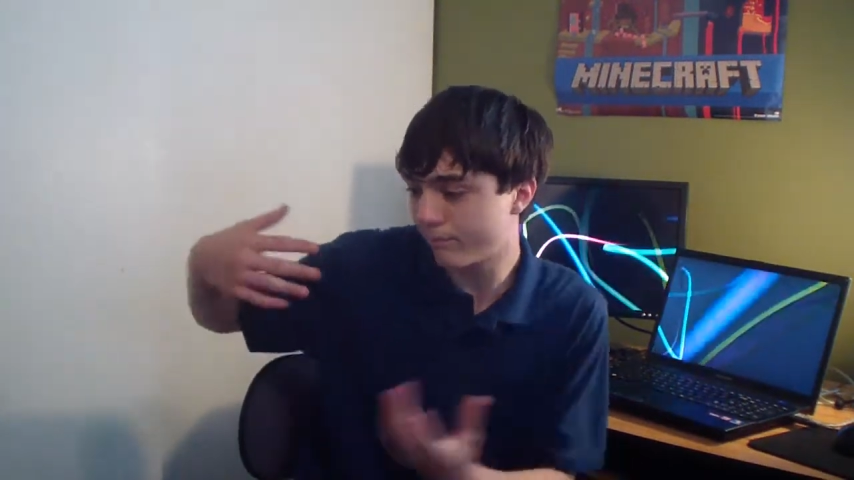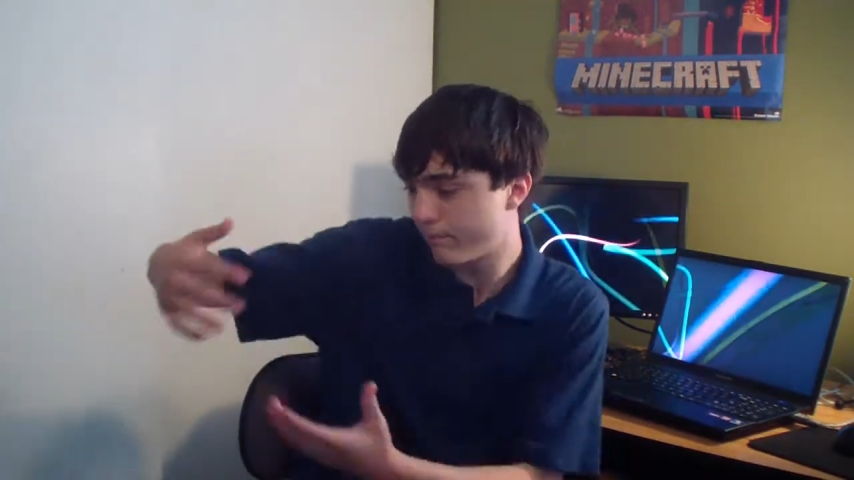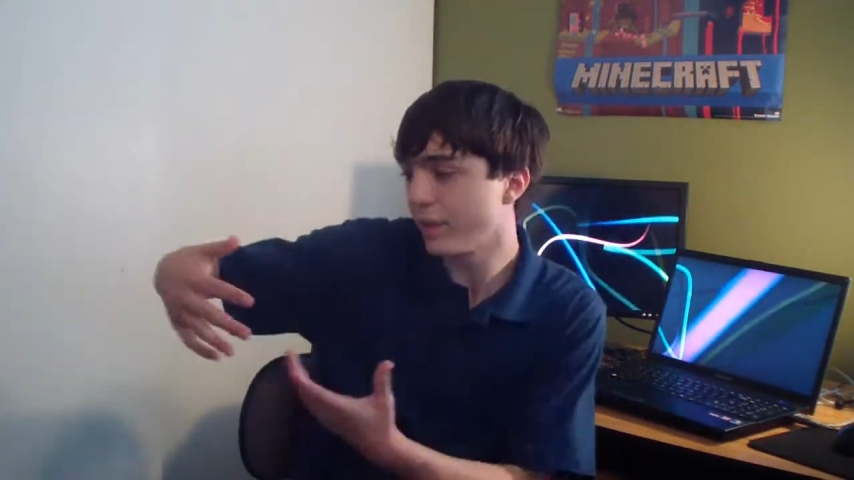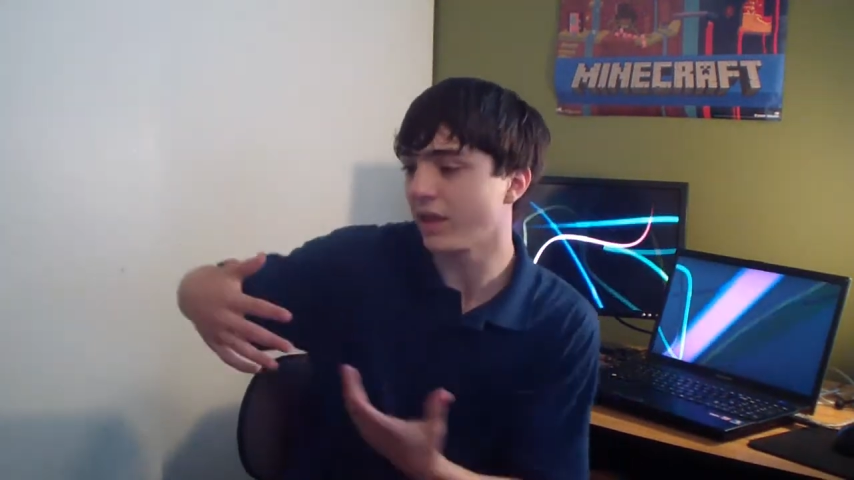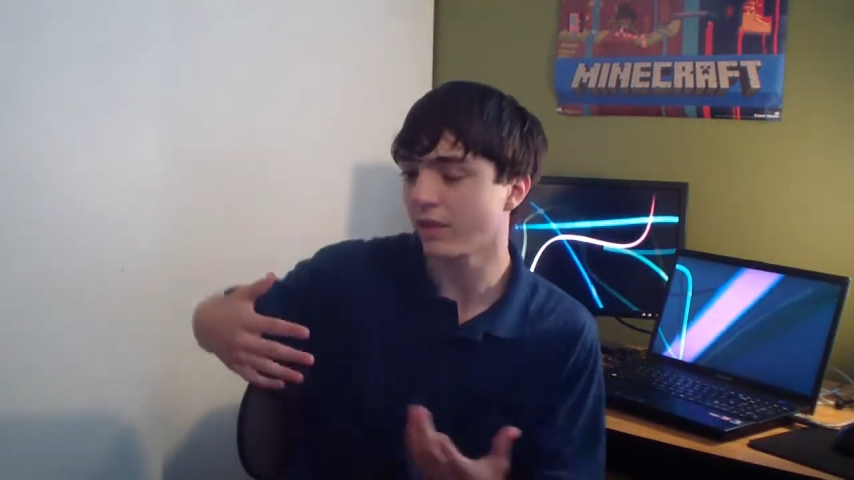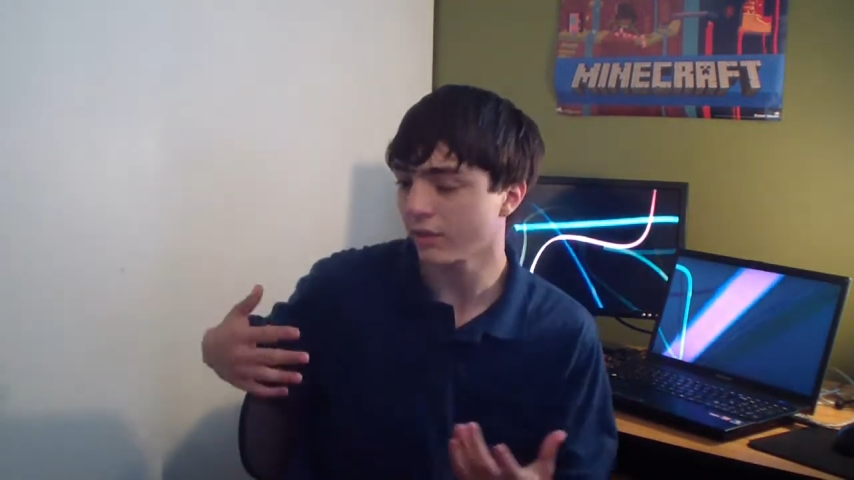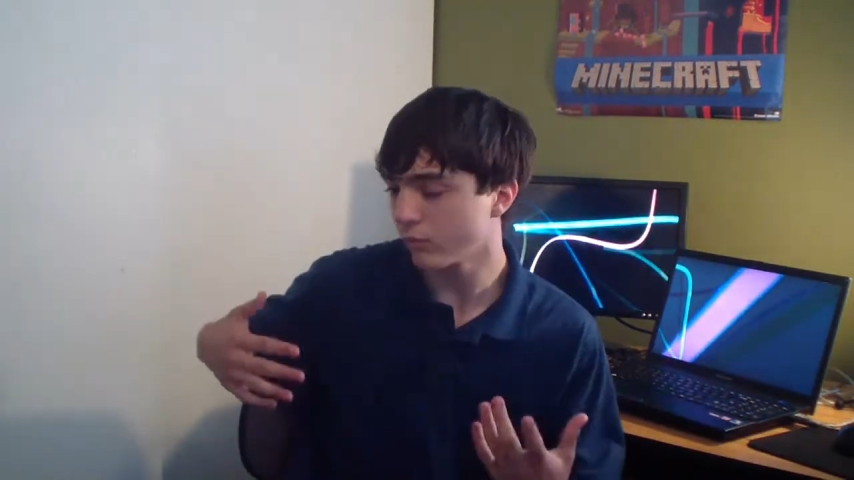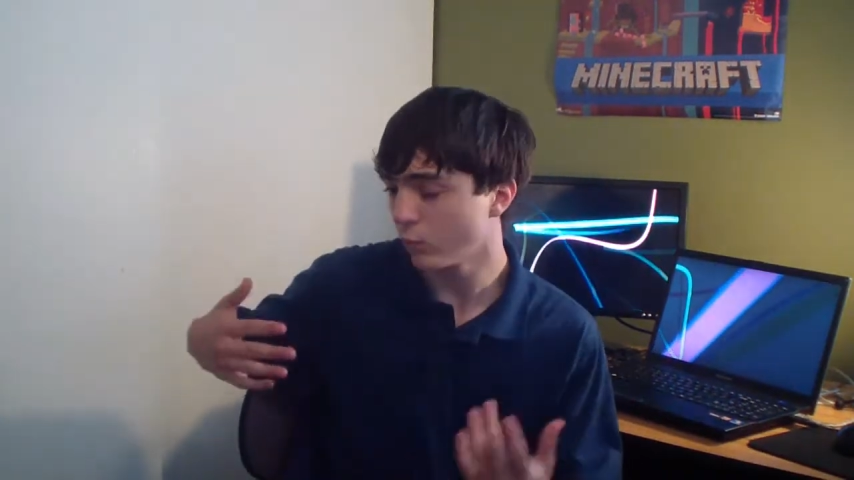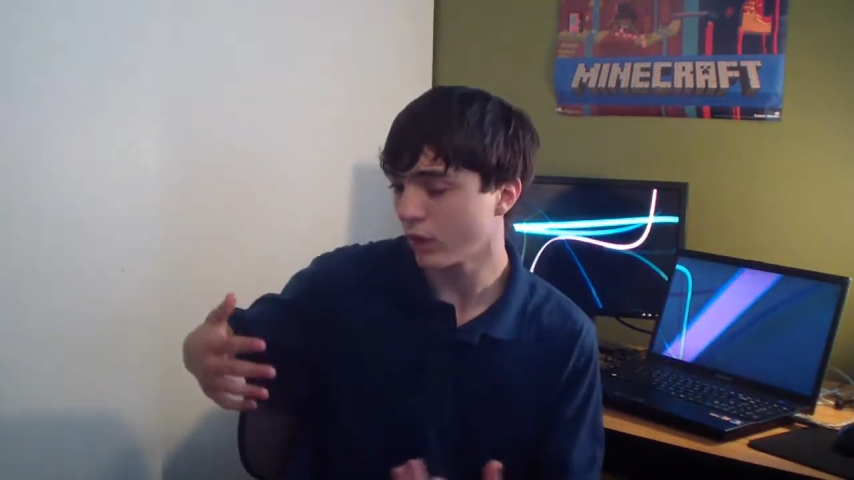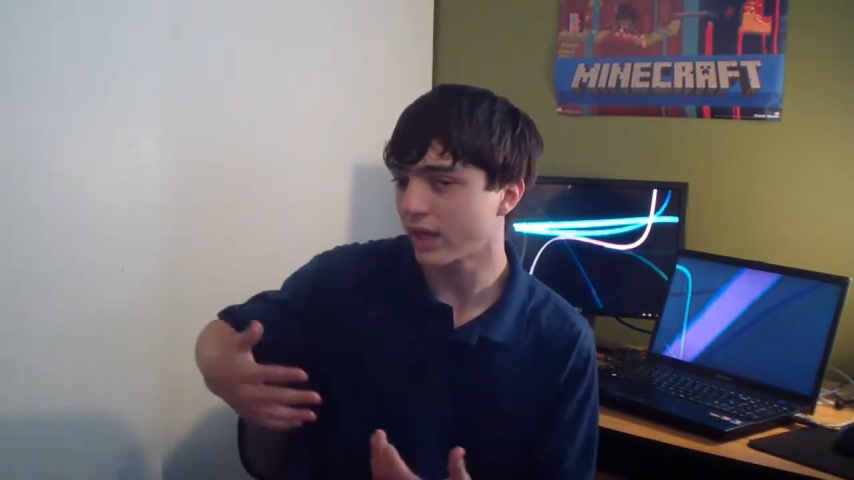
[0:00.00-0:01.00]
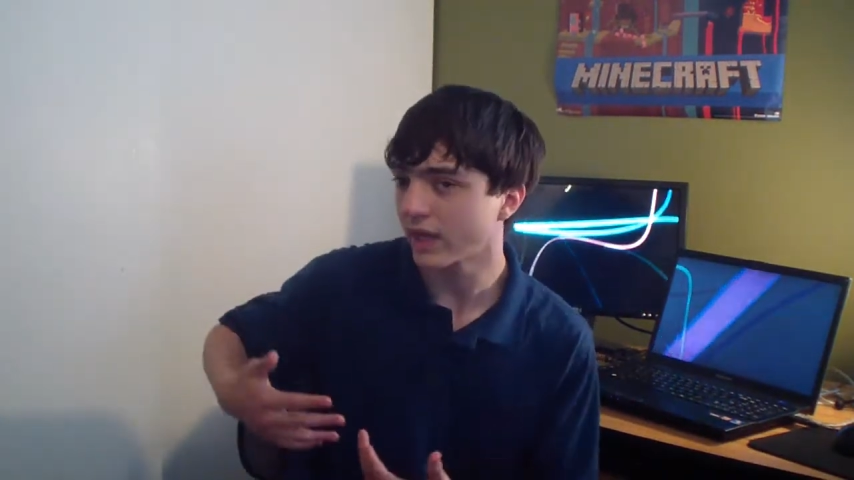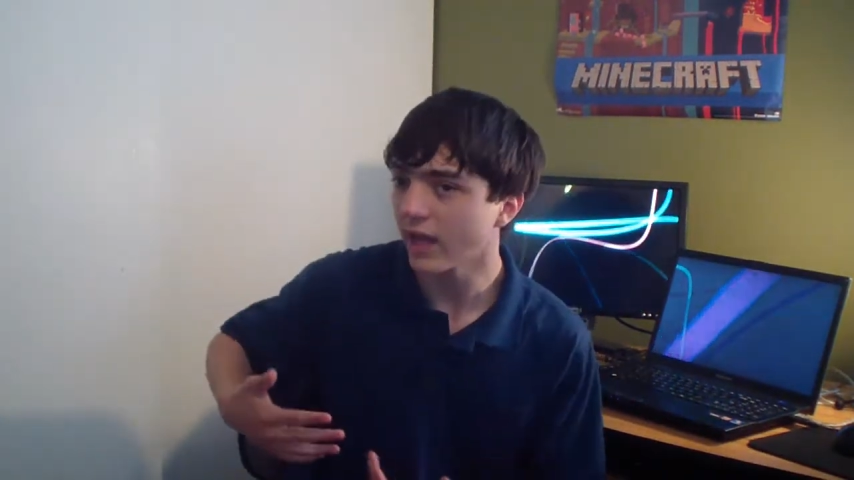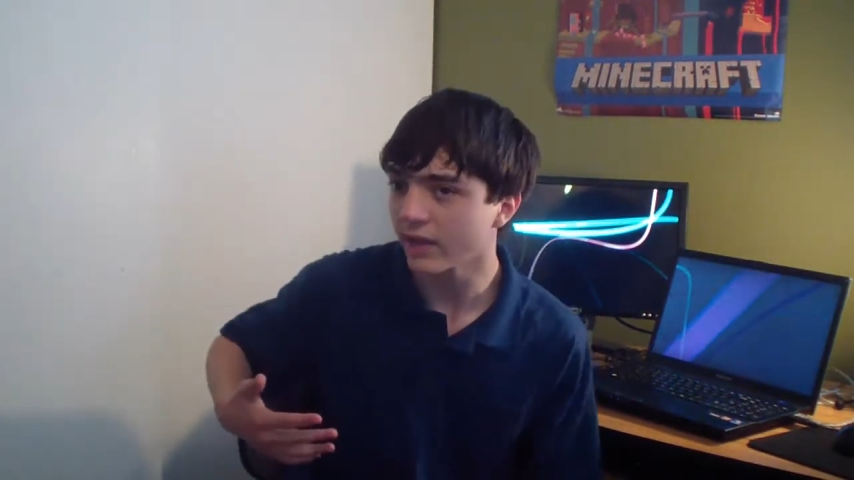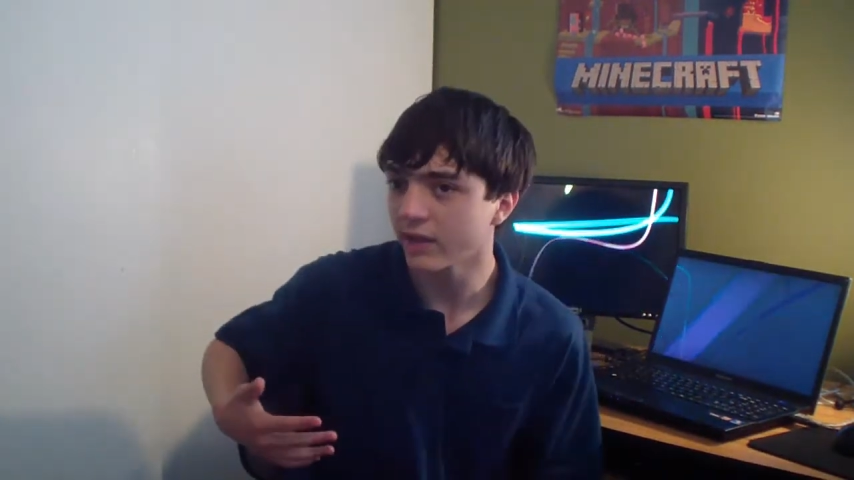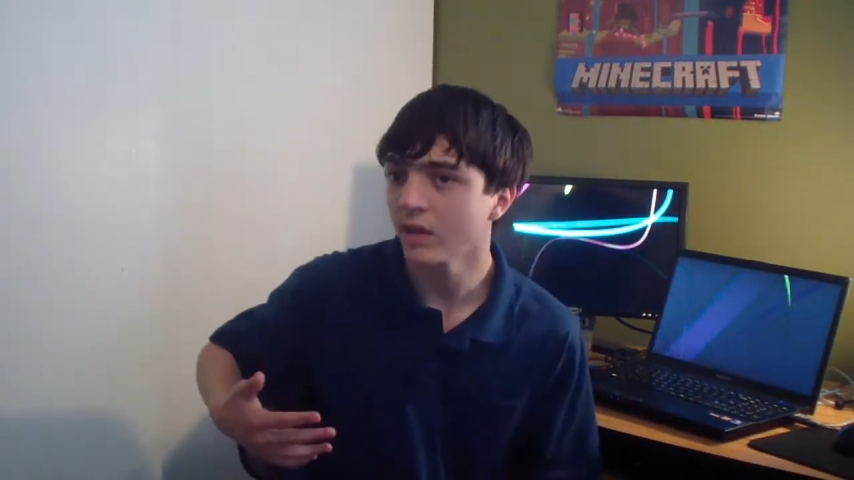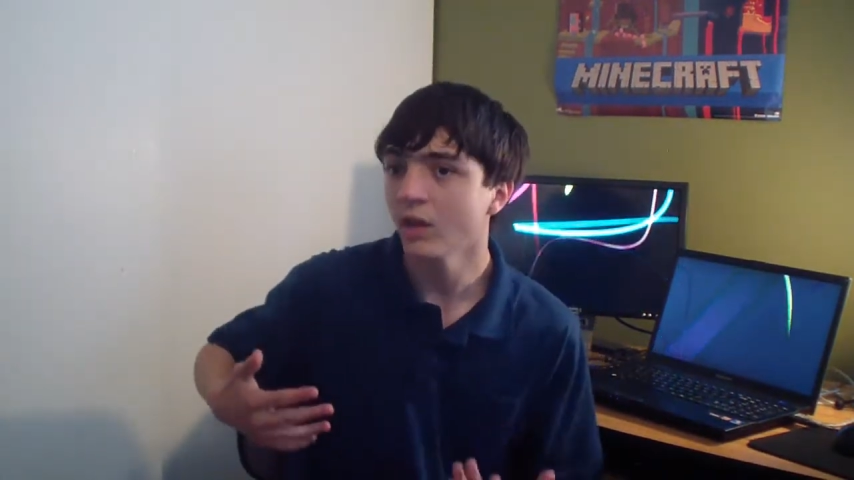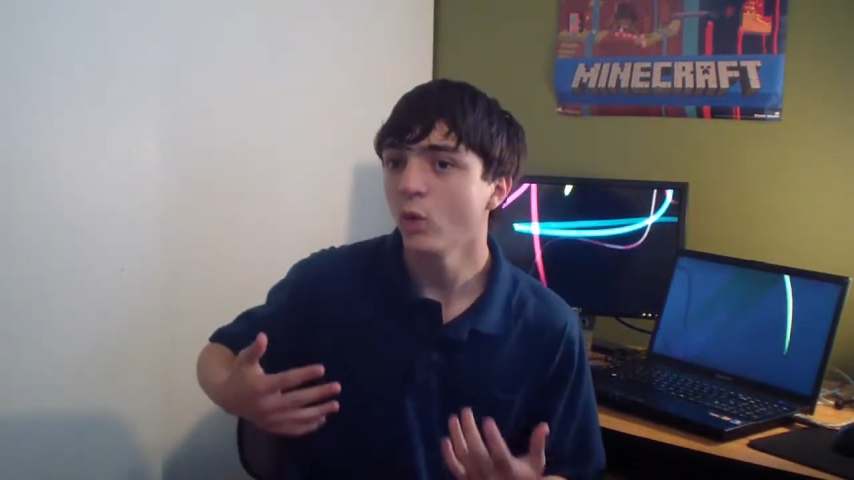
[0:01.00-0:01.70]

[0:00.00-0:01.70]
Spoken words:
being when I got it,